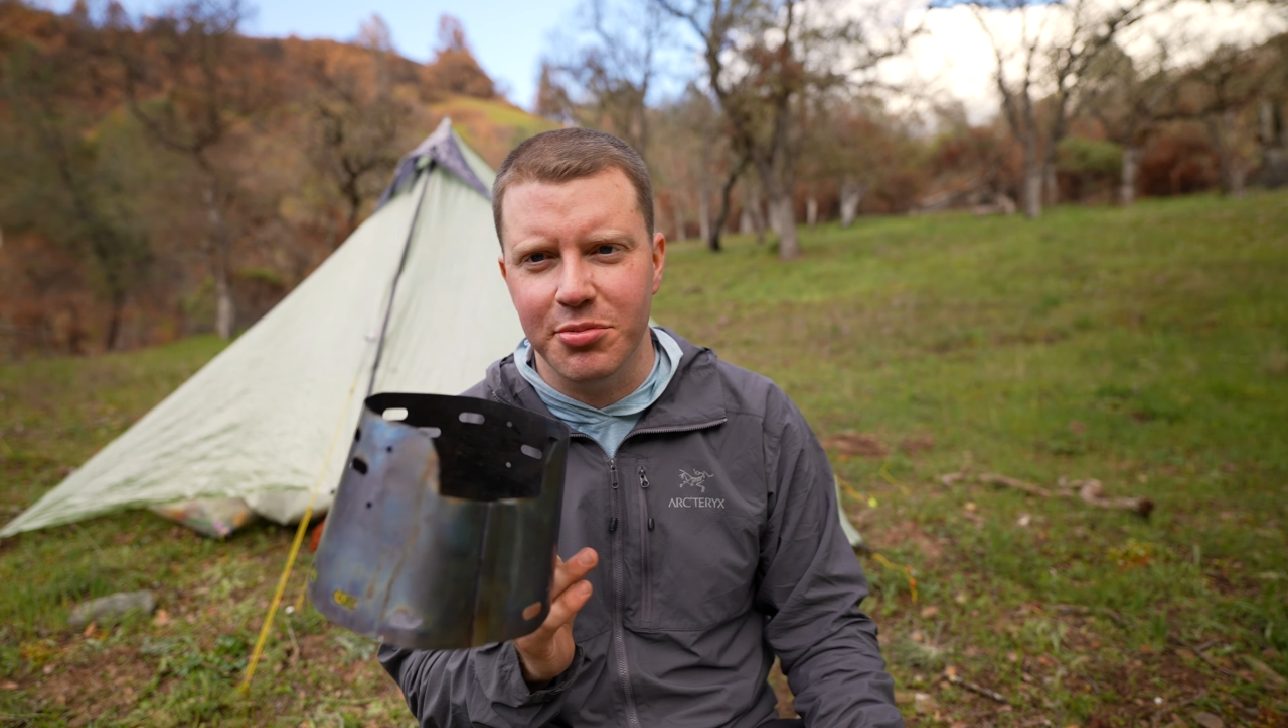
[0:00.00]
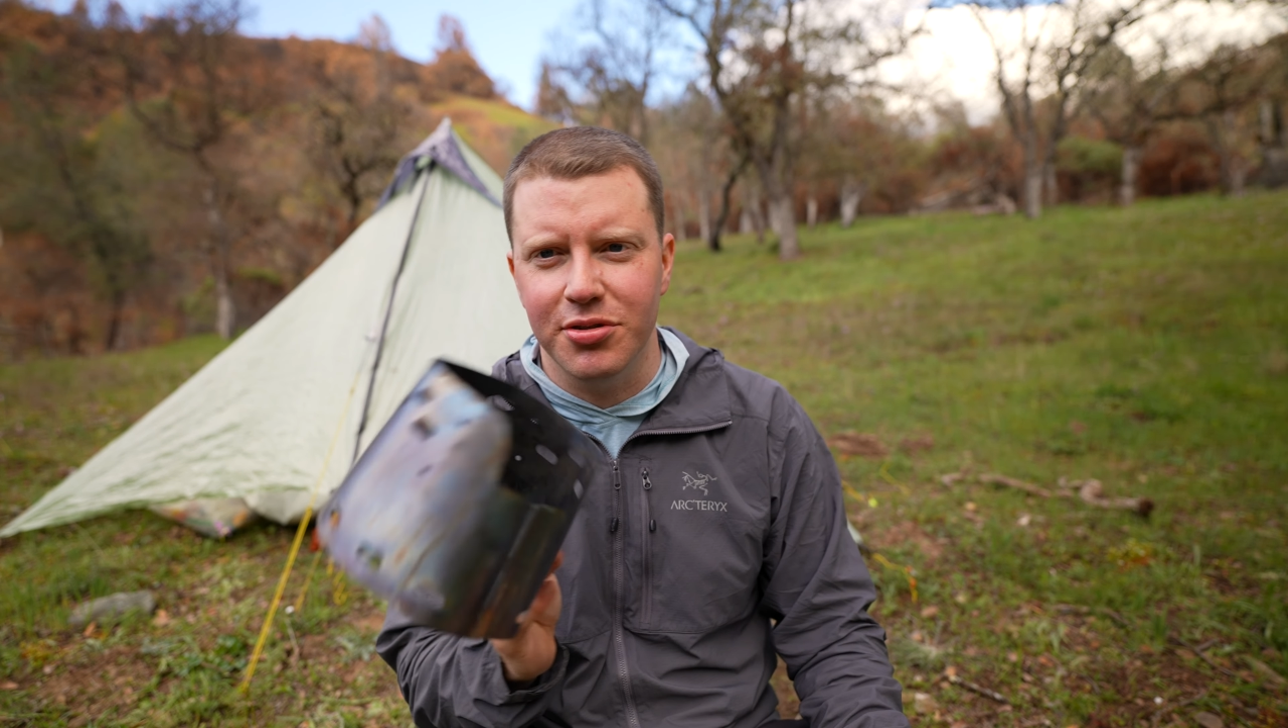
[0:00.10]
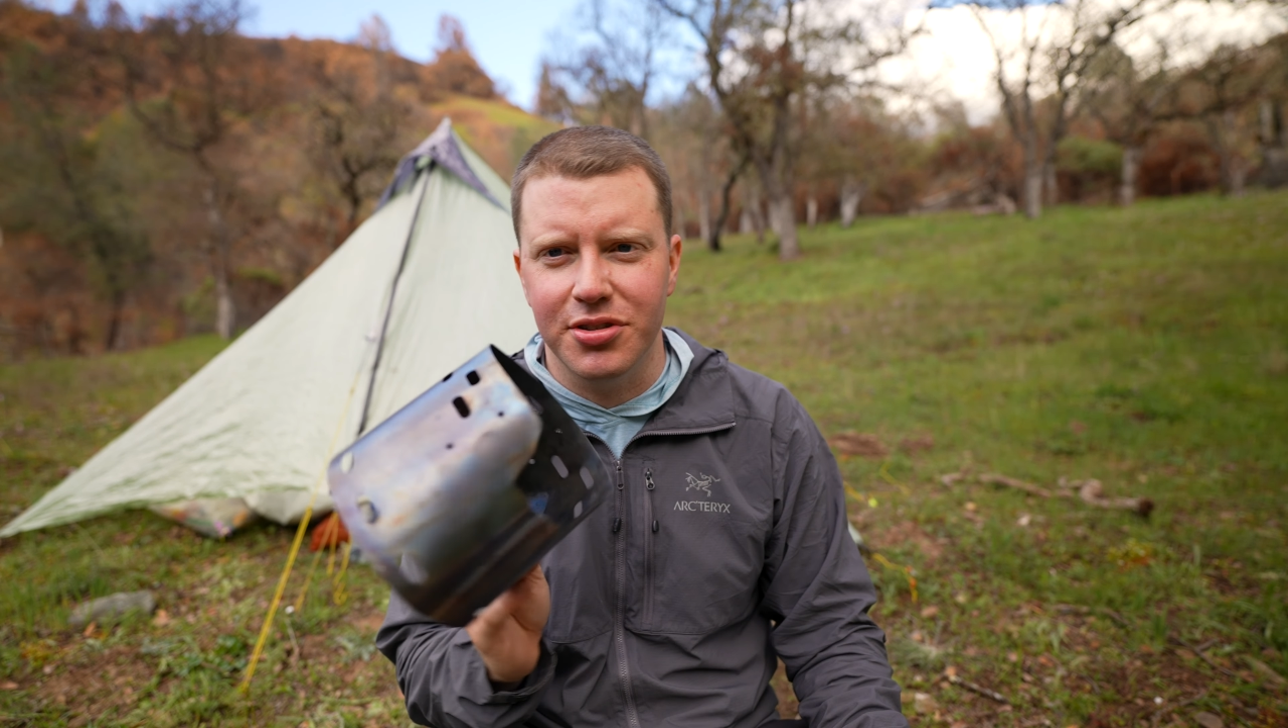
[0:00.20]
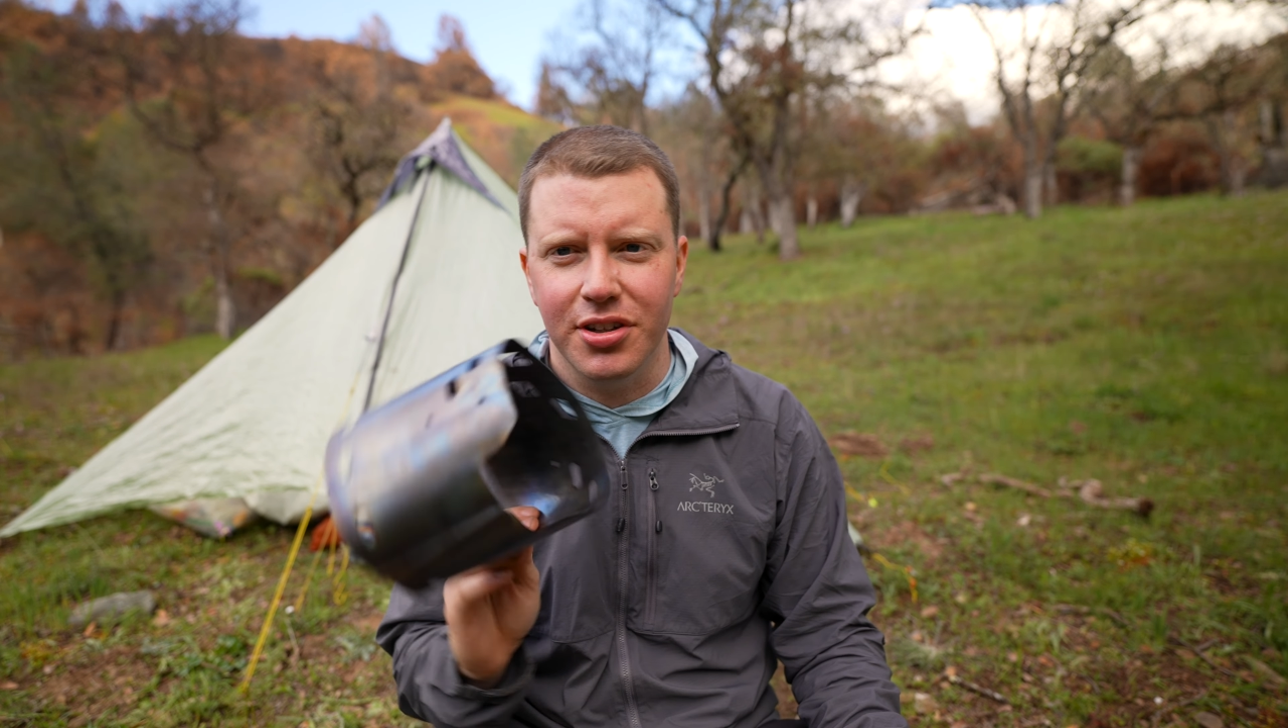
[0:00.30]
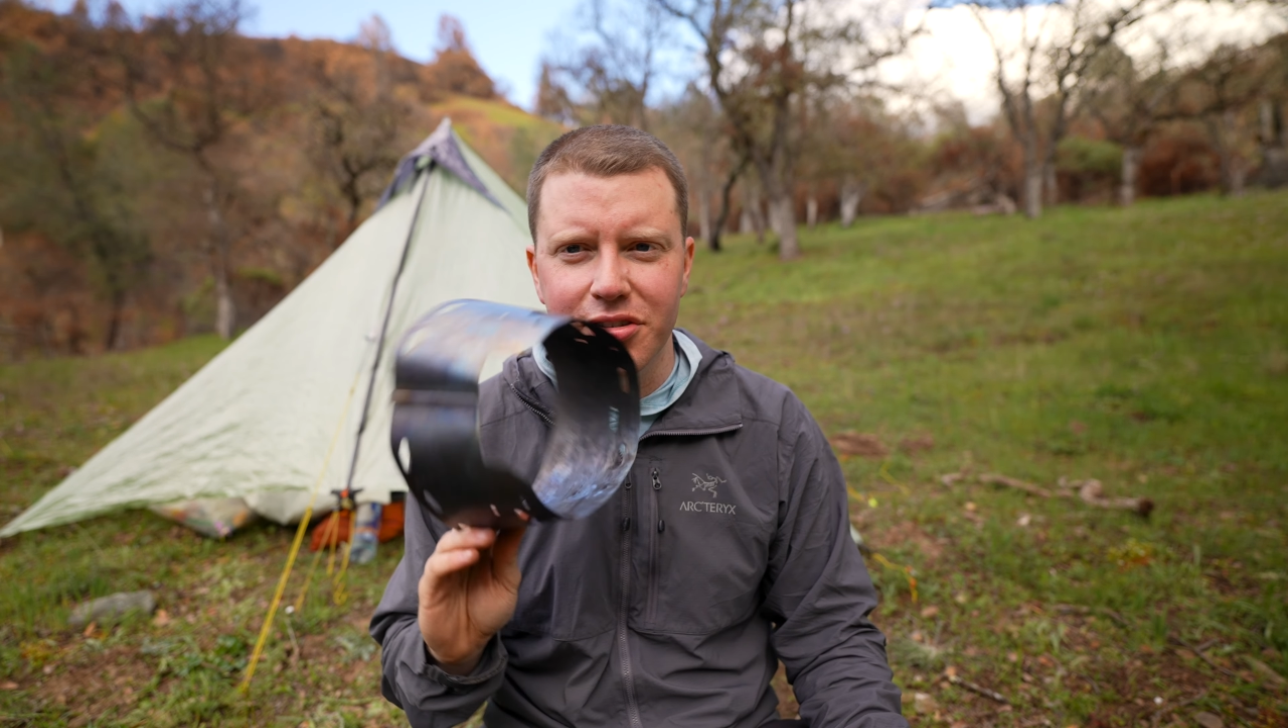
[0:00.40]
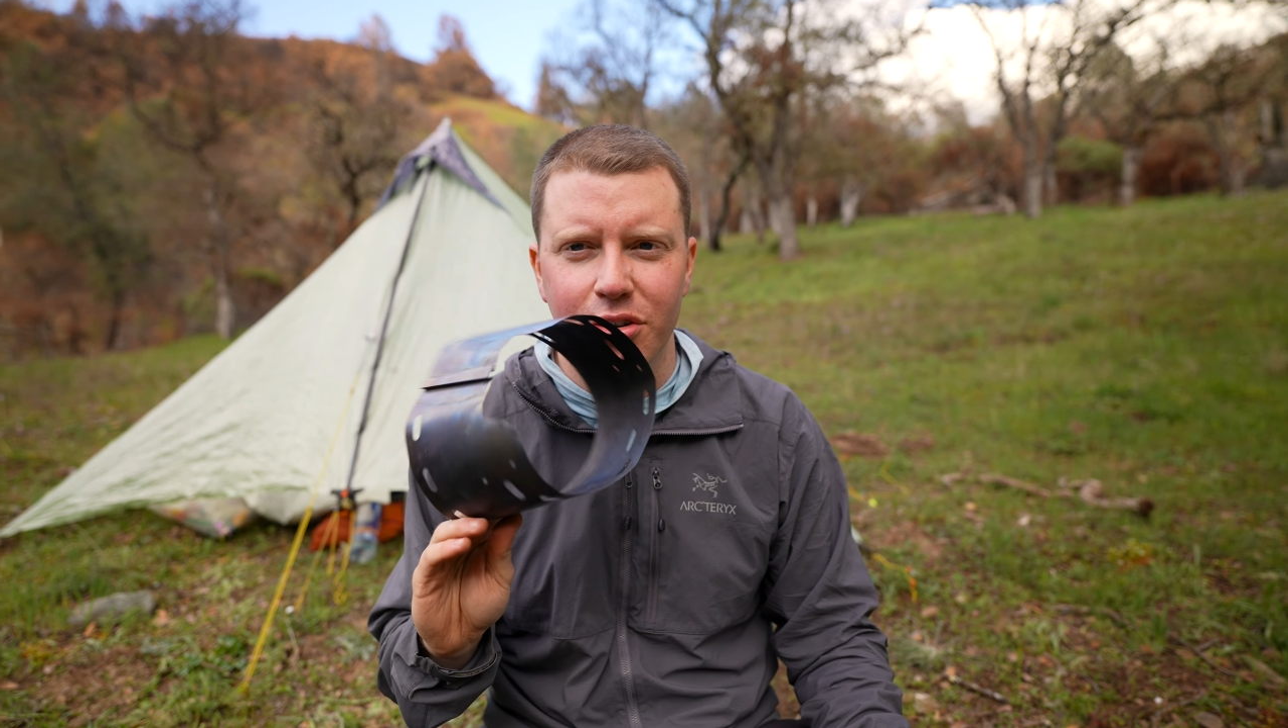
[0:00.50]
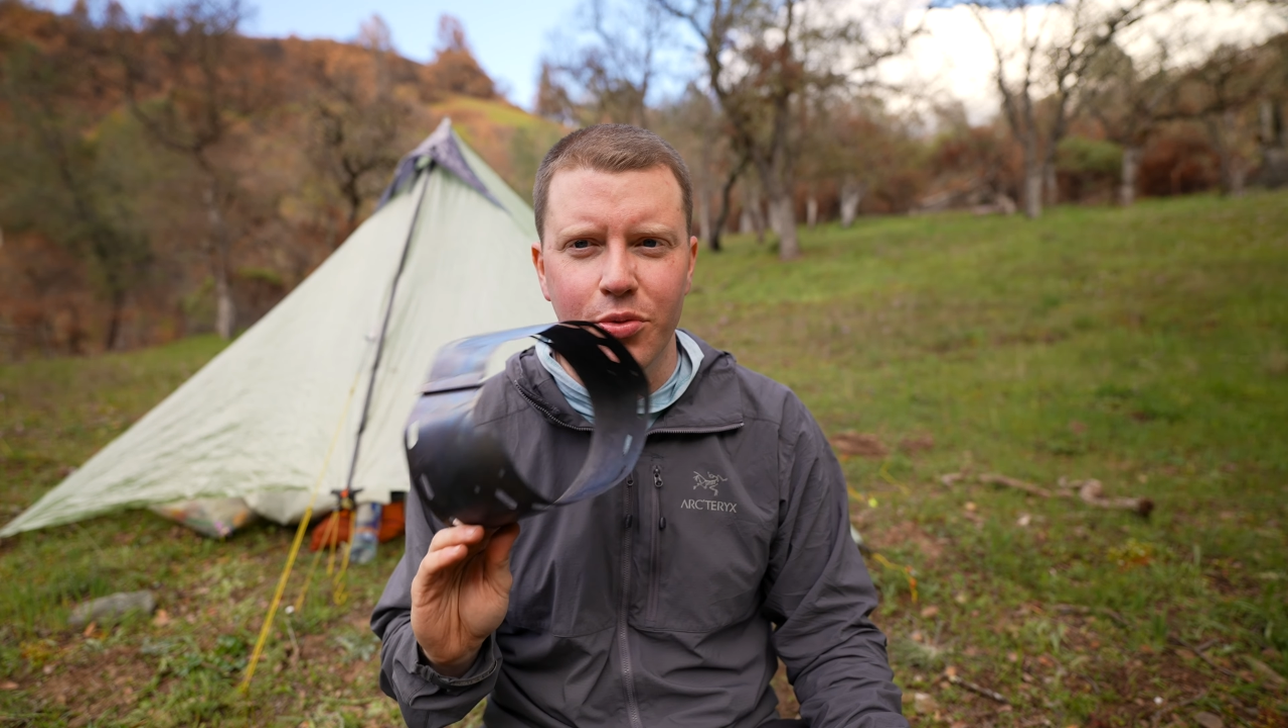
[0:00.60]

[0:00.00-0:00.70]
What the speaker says: So it's also a